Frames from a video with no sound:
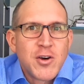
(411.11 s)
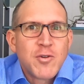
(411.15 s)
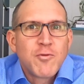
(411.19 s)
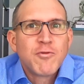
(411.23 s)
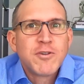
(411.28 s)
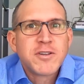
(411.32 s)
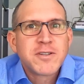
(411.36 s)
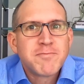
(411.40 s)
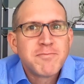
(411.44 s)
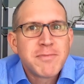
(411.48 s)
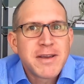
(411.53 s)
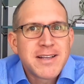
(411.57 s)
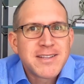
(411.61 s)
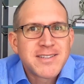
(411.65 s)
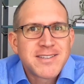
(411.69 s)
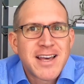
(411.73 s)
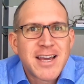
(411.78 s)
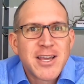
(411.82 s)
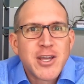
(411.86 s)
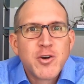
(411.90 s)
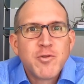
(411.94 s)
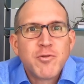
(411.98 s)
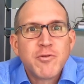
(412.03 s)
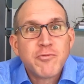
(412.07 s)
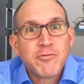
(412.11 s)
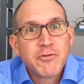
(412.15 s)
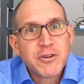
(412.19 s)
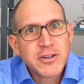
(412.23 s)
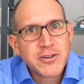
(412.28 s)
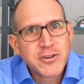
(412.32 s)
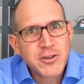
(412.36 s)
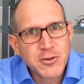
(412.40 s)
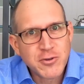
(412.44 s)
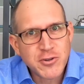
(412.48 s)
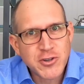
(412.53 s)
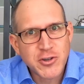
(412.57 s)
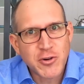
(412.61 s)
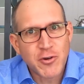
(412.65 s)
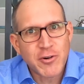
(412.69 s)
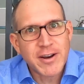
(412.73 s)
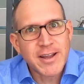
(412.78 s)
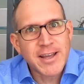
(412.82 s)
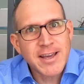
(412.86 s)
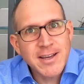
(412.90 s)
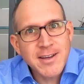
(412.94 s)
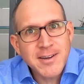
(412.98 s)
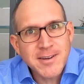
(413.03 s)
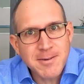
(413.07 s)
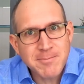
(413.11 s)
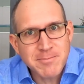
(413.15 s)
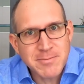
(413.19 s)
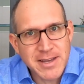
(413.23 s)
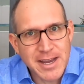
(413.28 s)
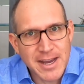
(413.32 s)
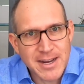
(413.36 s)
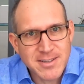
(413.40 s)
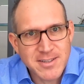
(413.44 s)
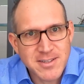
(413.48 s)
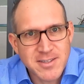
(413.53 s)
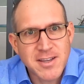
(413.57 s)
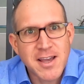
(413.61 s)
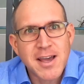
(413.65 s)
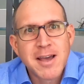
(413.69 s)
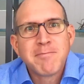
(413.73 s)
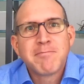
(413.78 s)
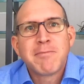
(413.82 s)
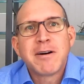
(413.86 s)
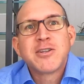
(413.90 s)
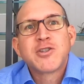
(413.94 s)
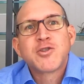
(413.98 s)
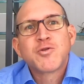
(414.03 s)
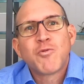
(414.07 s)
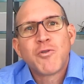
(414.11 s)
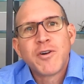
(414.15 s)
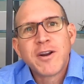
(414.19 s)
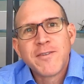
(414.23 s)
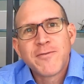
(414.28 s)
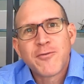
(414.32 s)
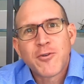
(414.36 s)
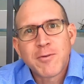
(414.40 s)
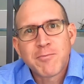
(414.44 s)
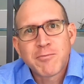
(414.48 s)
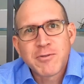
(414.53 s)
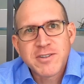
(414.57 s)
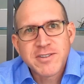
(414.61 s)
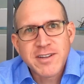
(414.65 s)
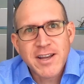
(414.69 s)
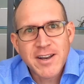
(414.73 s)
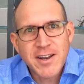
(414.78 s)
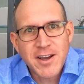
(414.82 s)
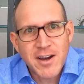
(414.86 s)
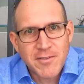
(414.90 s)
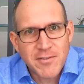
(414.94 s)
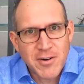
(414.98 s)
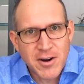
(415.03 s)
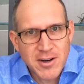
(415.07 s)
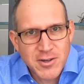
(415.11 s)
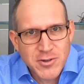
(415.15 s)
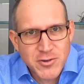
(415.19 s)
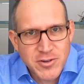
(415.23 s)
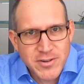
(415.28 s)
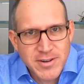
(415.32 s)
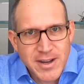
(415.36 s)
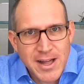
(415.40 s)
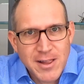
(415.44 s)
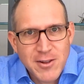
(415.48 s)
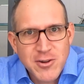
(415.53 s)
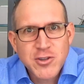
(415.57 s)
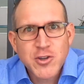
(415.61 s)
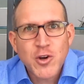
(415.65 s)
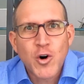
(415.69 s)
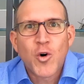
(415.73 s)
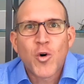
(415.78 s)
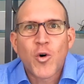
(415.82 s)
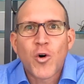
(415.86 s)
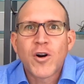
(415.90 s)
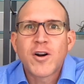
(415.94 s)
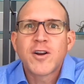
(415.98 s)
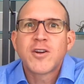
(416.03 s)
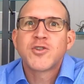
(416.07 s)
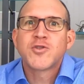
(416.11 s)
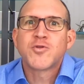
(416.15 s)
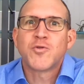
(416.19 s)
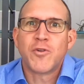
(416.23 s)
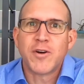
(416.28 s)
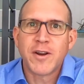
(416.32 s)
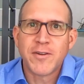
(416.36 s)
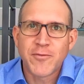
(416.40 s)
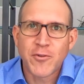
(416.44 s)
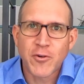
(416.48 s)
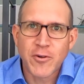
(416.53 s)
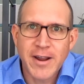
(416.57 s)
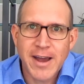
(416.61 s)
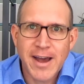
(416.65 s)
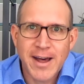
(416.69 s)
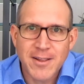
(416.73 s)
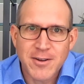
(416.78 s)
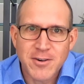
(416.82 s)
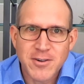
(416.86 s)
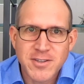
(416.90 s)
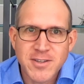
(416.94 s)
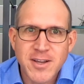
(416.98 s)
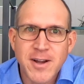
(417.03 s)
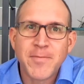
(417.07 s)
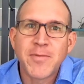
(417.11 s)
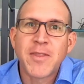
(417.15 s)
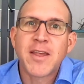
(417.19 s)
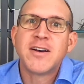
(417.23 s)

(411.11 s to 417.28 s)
which means that you will reduce your income taxes by 24% of $100 or $24.